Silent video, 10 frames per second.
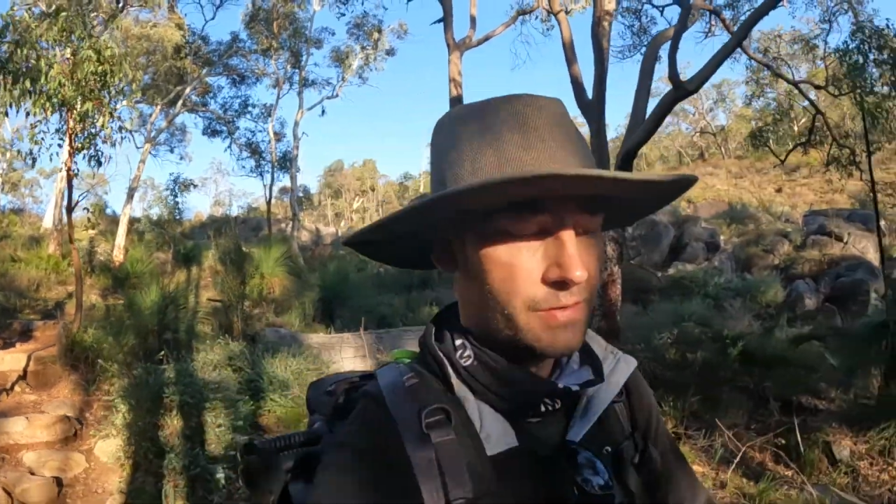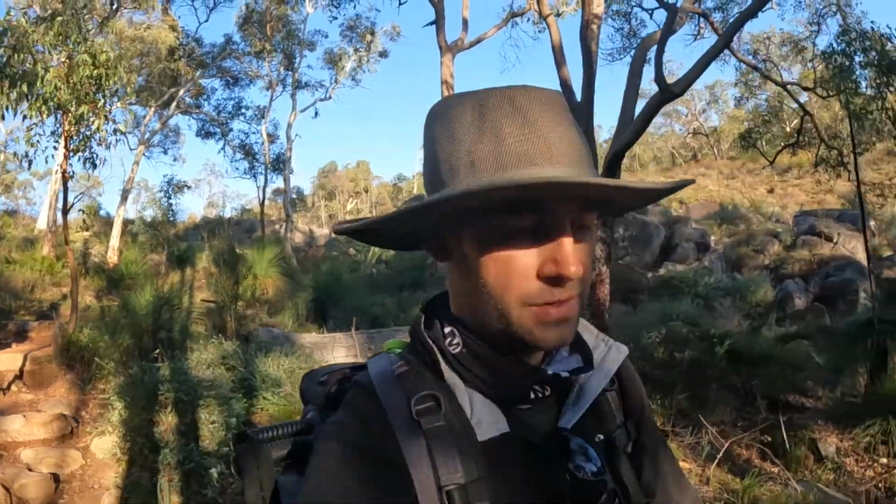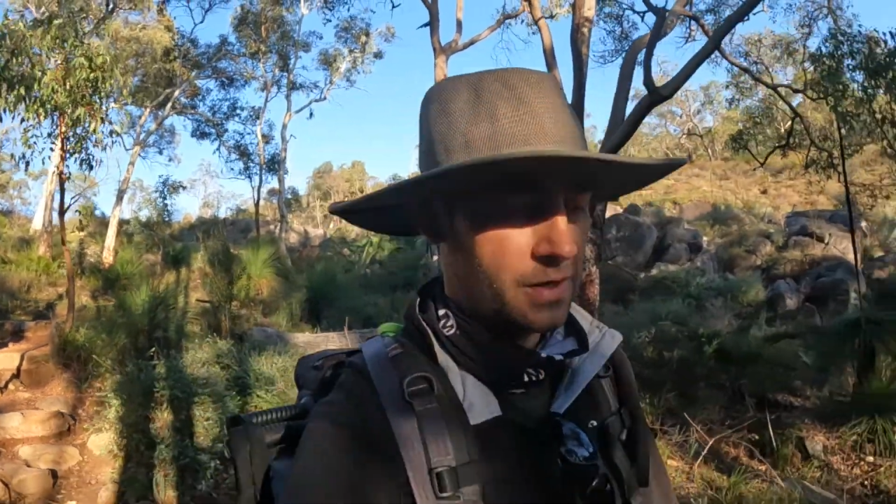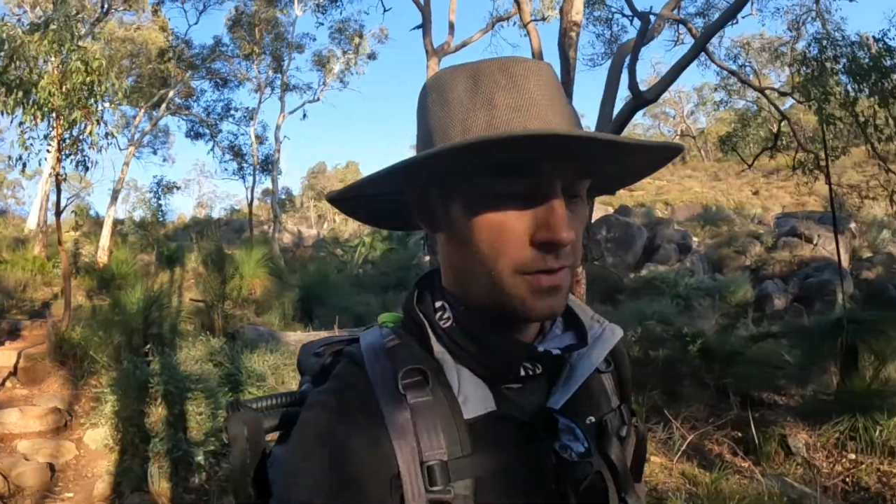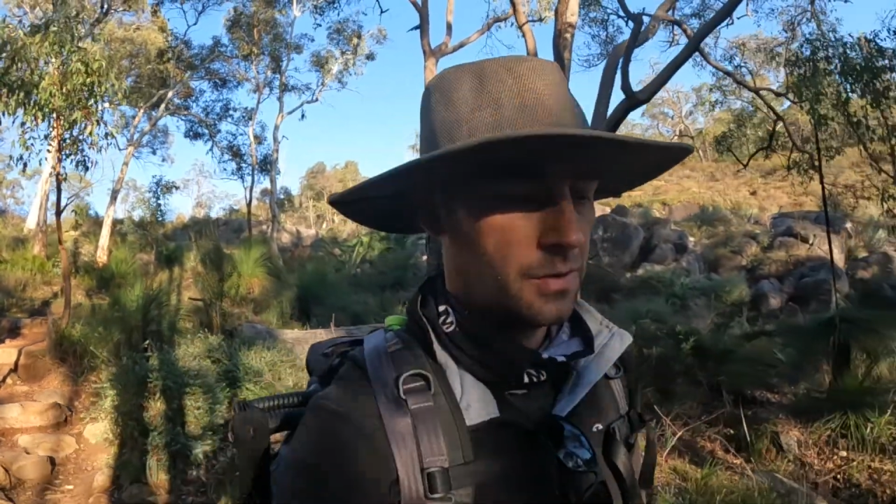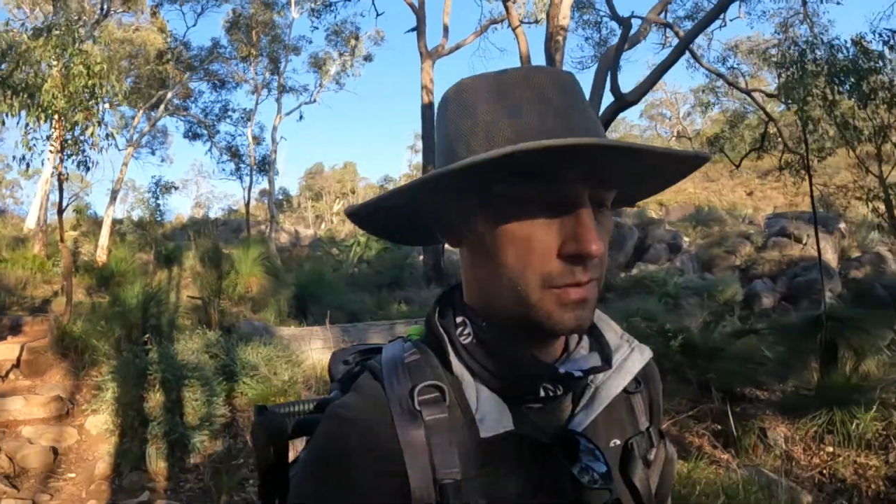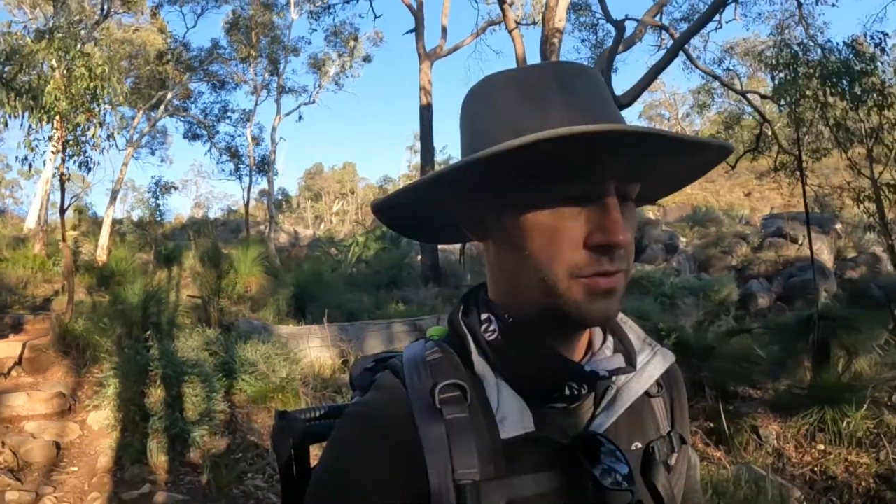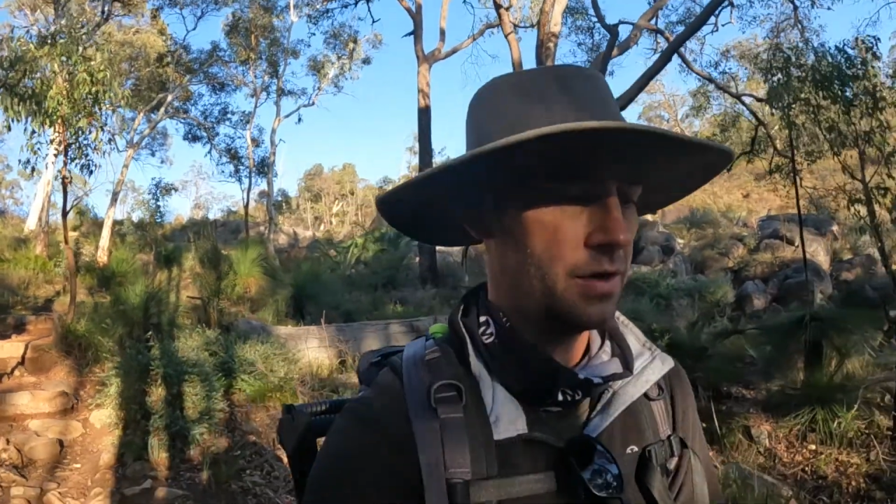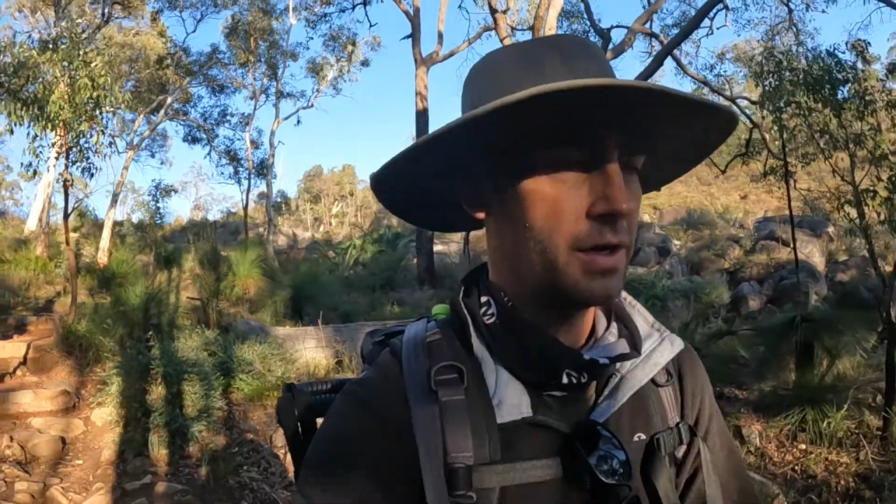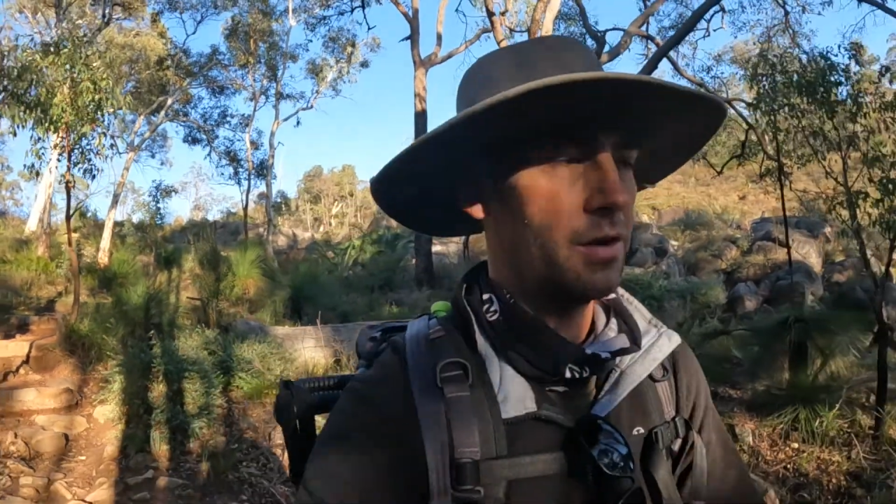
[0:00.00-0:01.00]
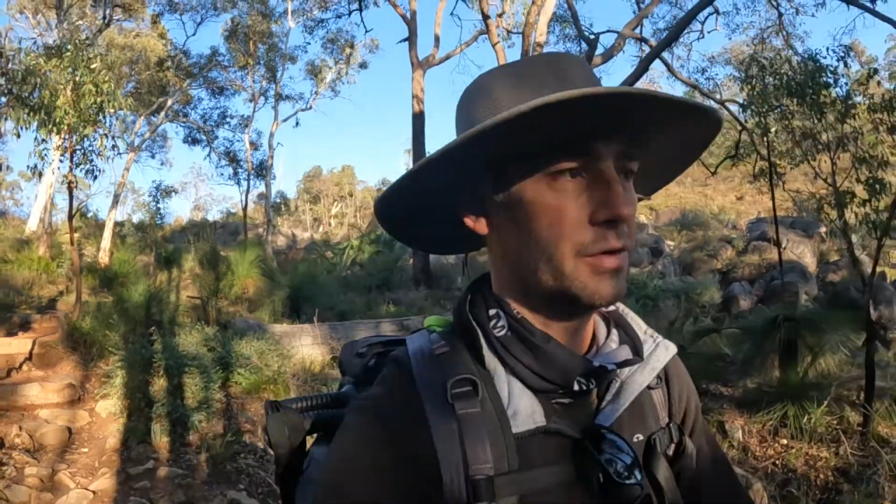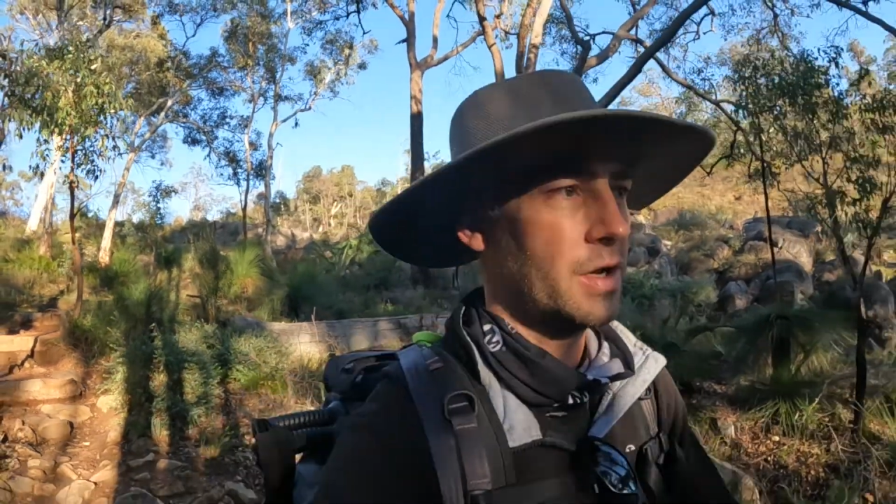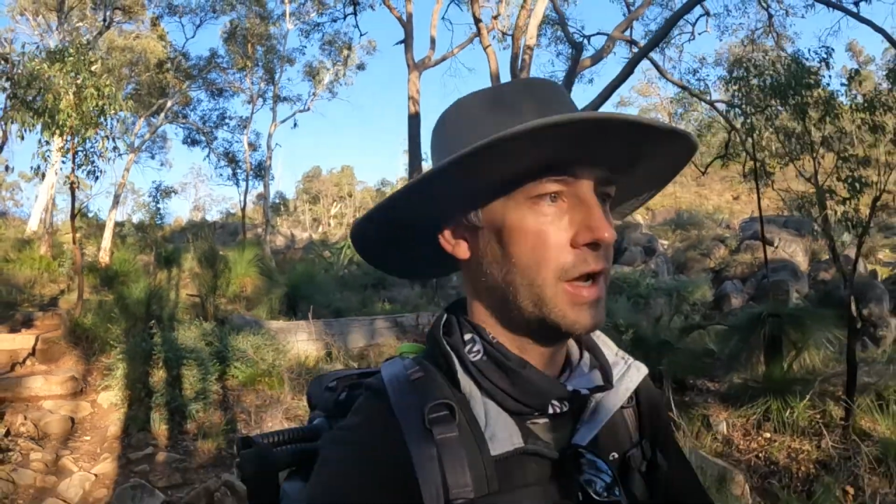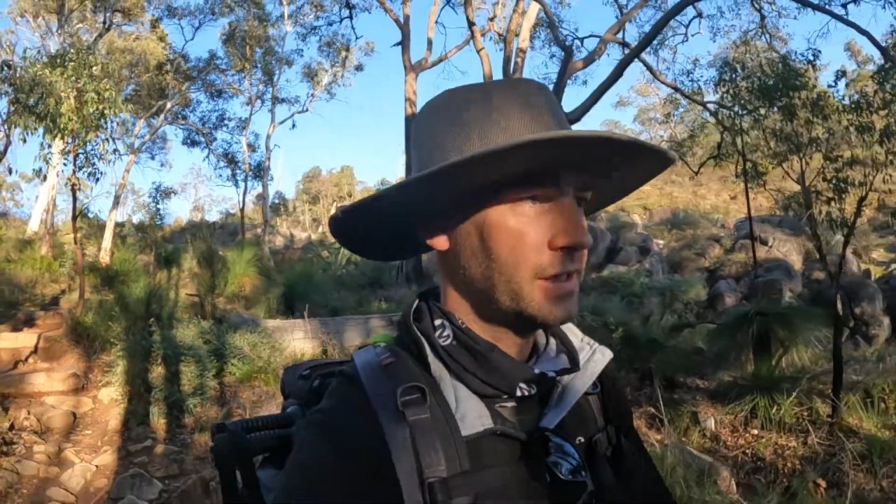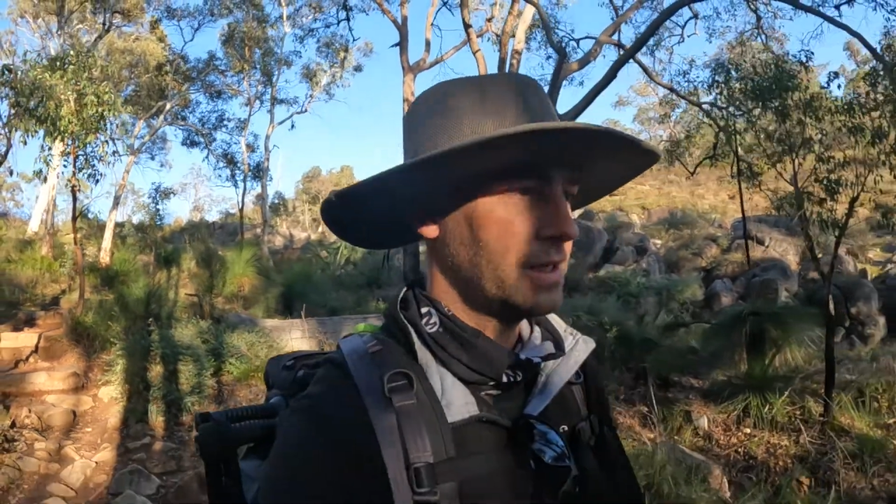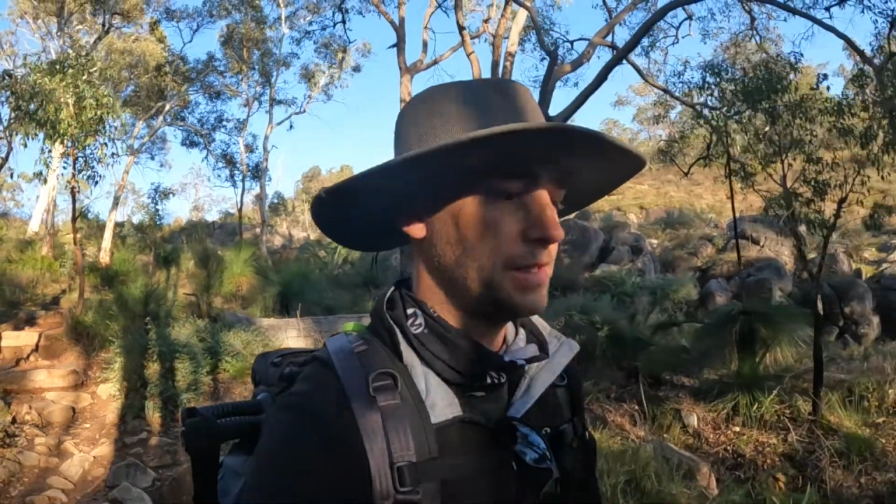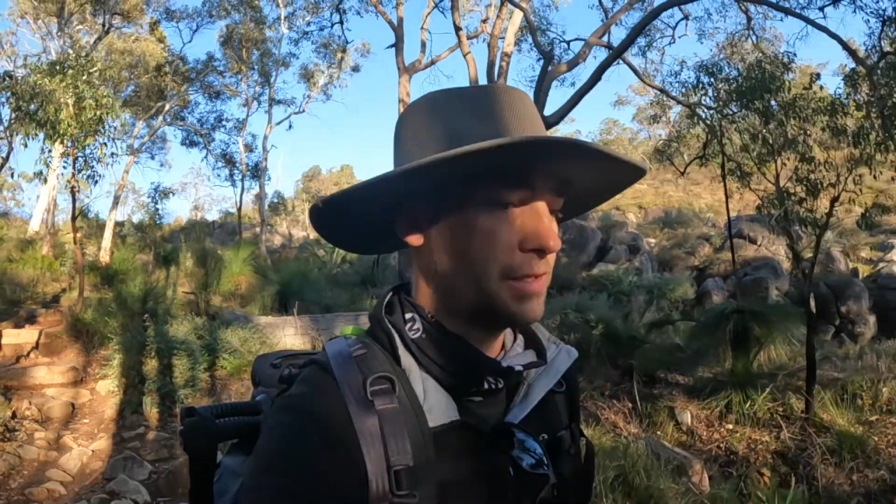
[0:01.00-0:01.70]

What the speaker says: so tracking along nicely,